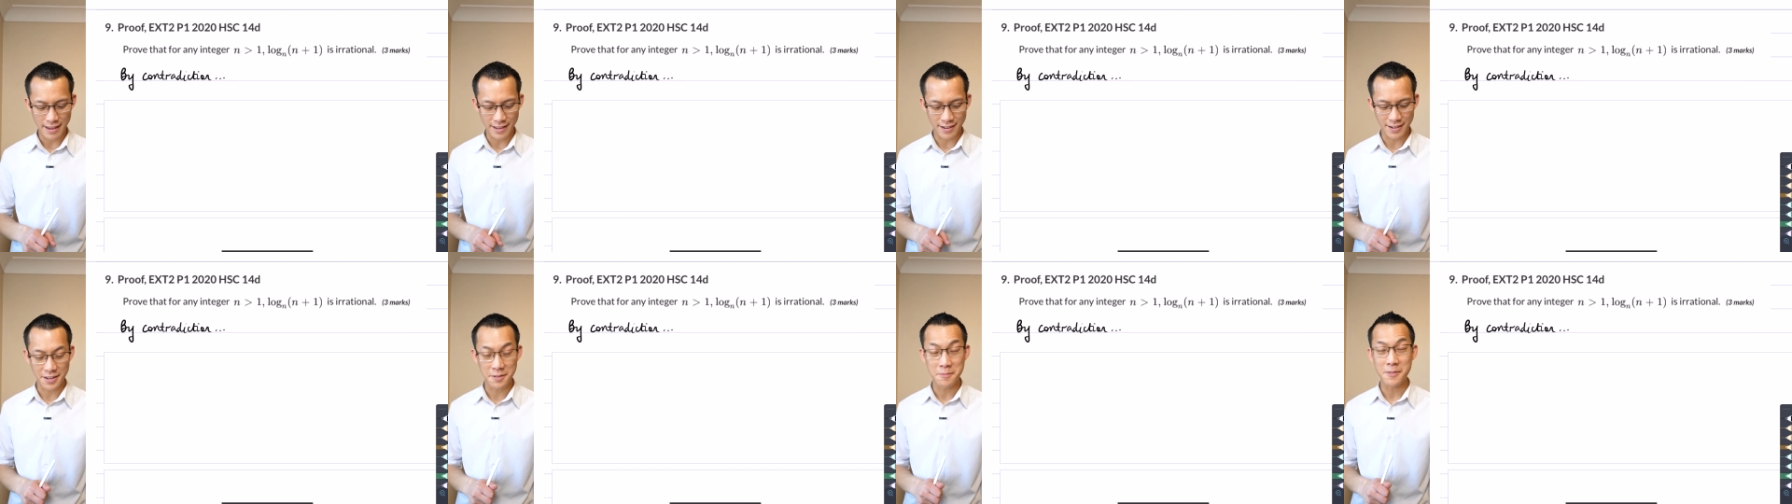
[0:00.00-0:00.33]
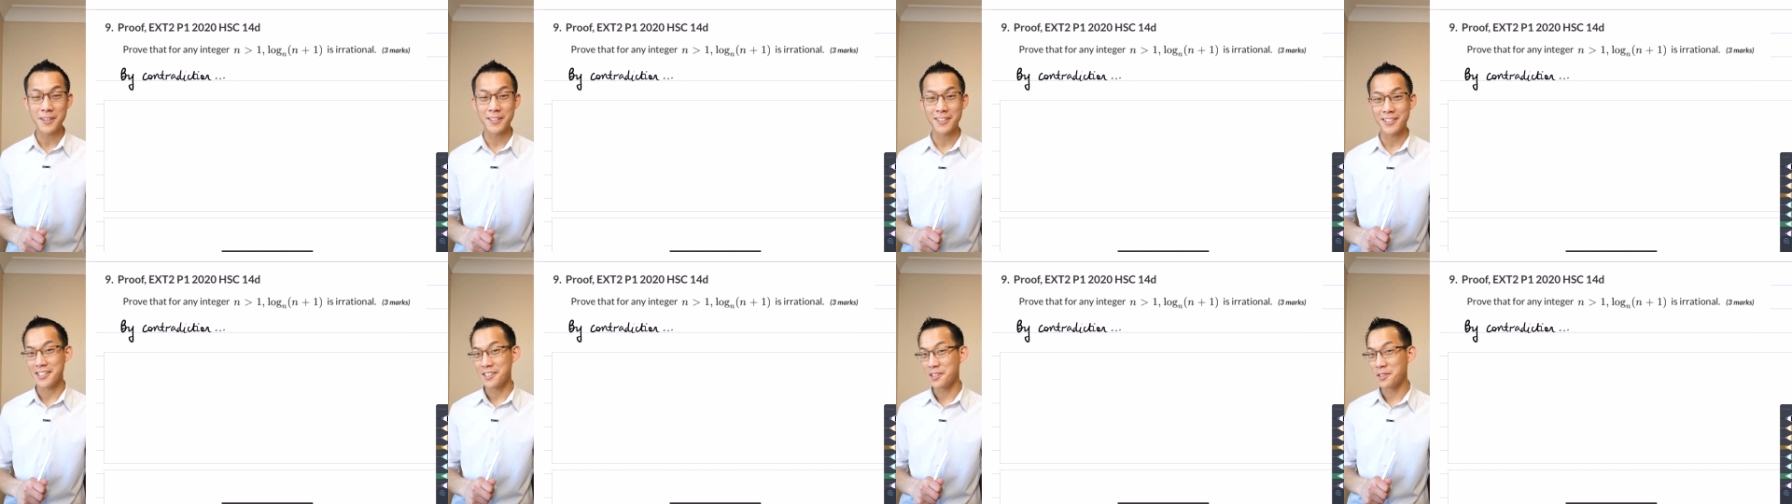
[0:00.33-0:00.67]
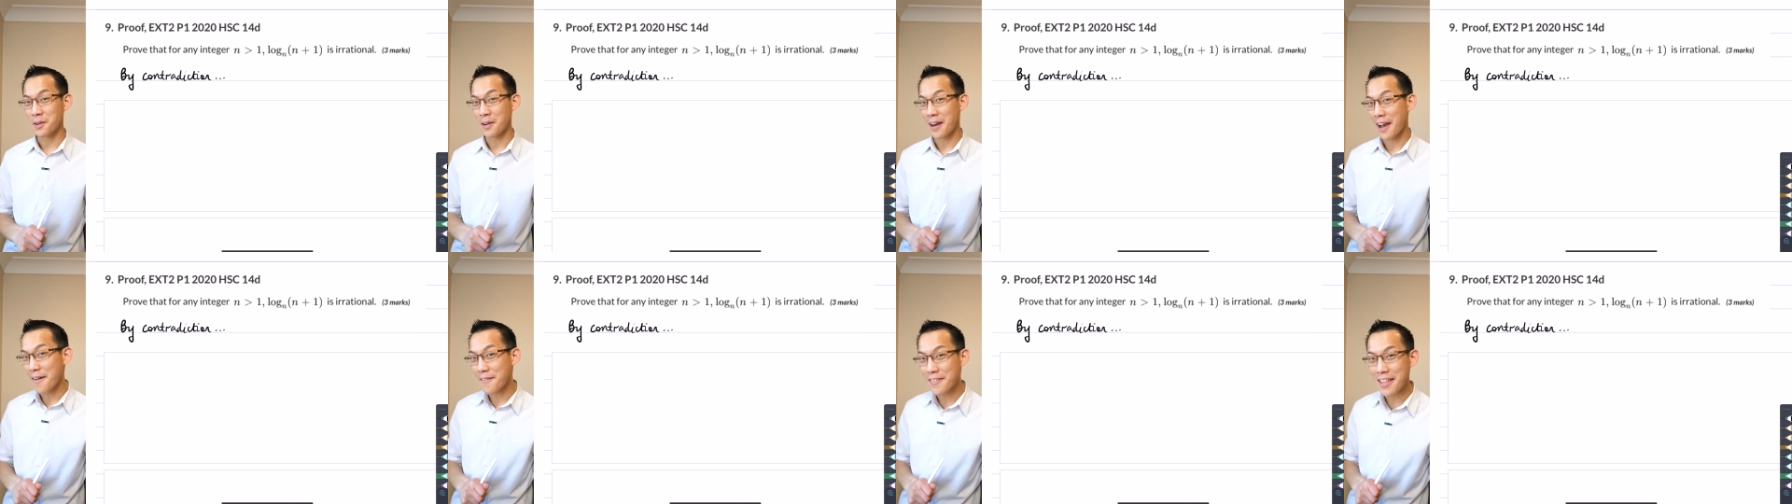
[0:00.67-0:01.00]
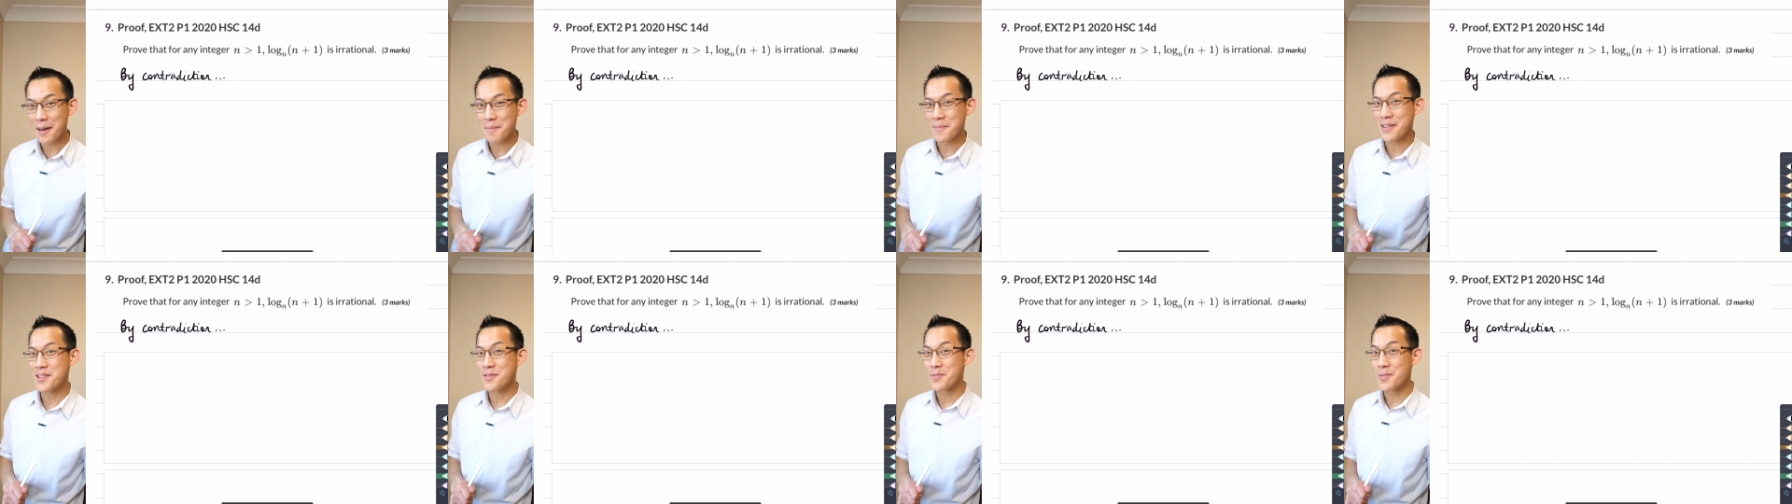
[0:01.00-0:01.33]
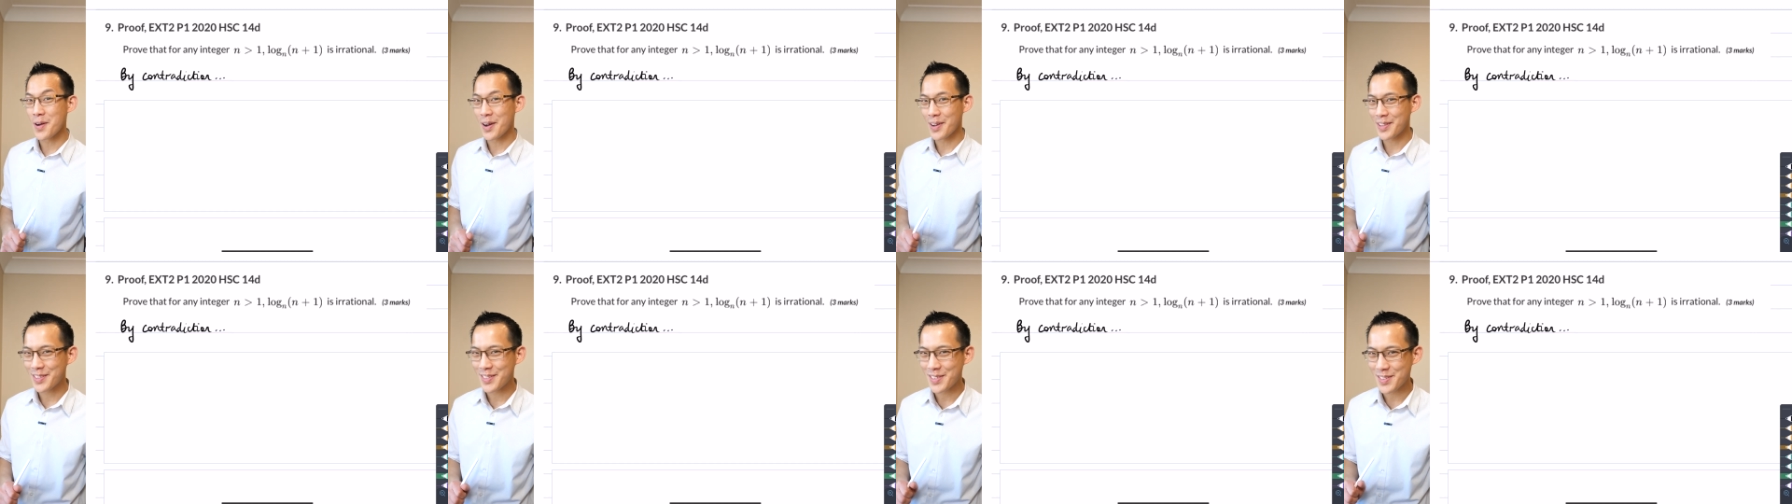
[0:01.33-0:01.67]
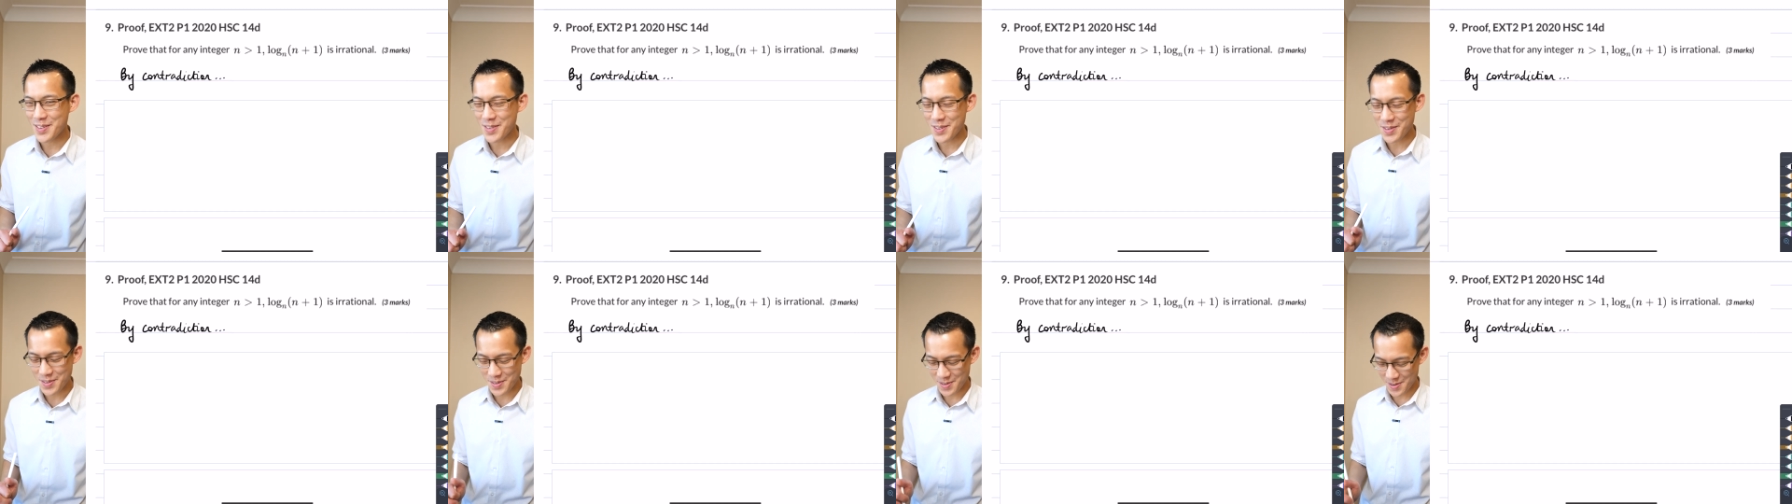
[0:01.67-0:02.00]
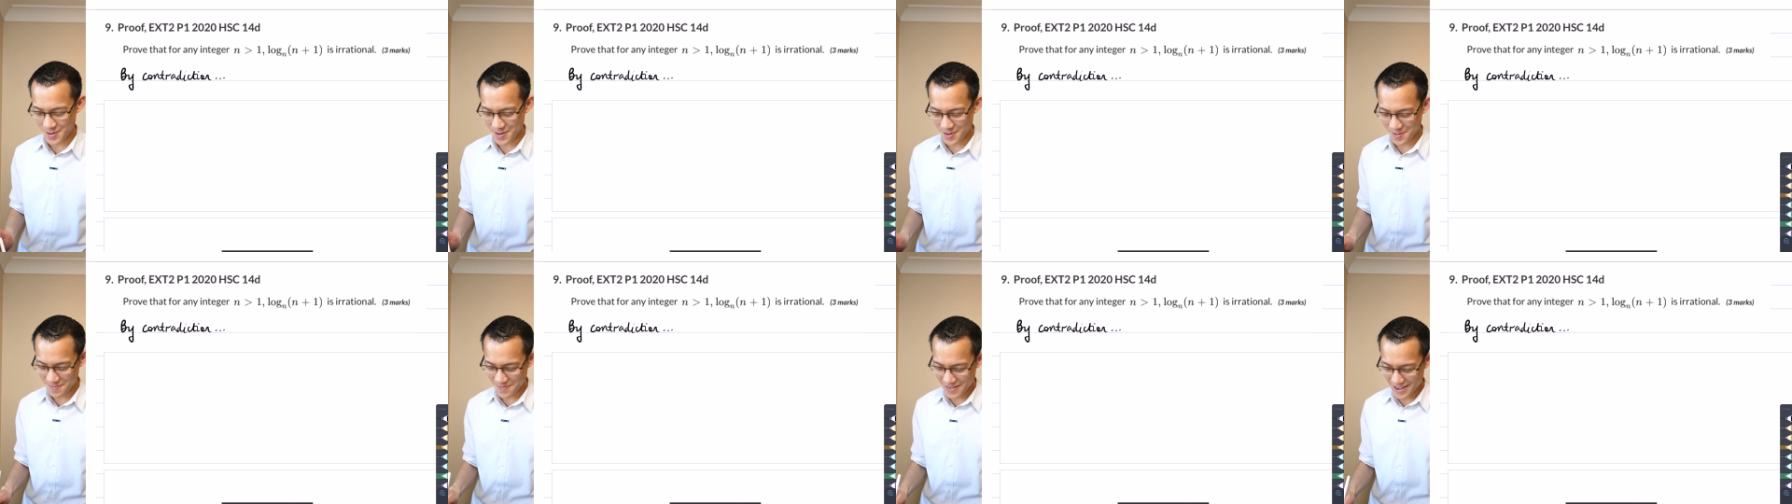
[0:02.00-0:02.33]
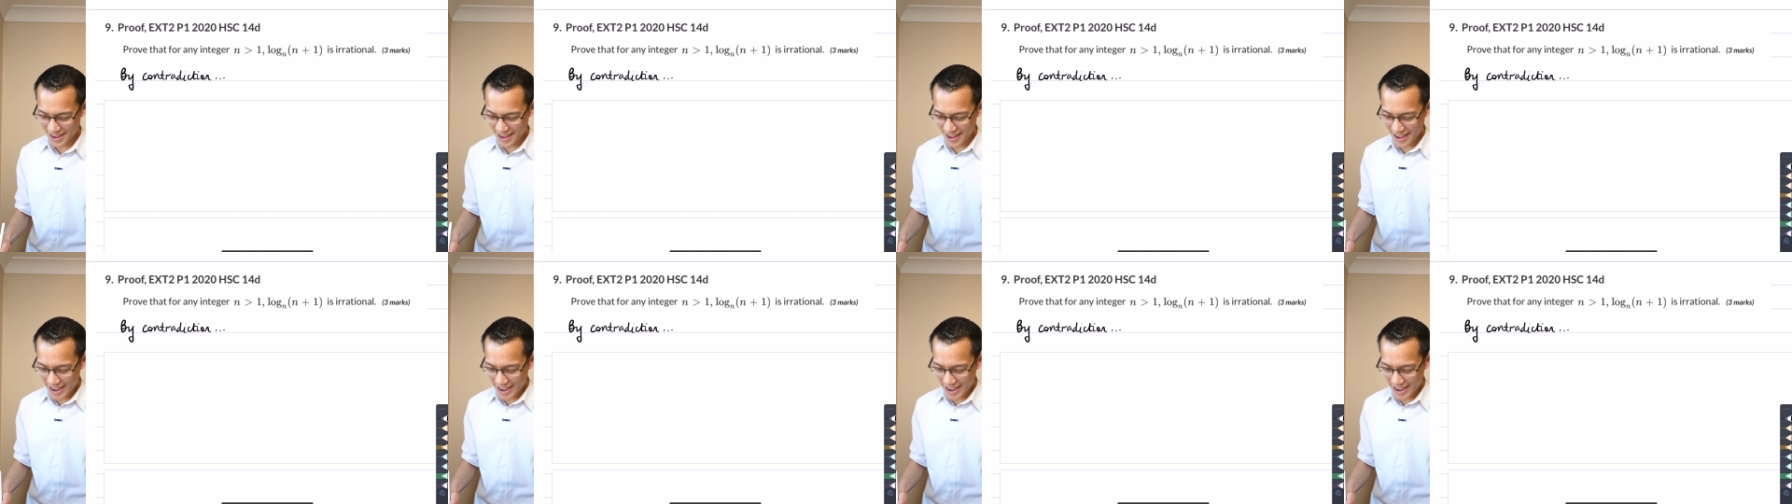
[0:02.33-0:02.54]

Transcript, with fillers: And admittedly, you don't have that many words to choose from.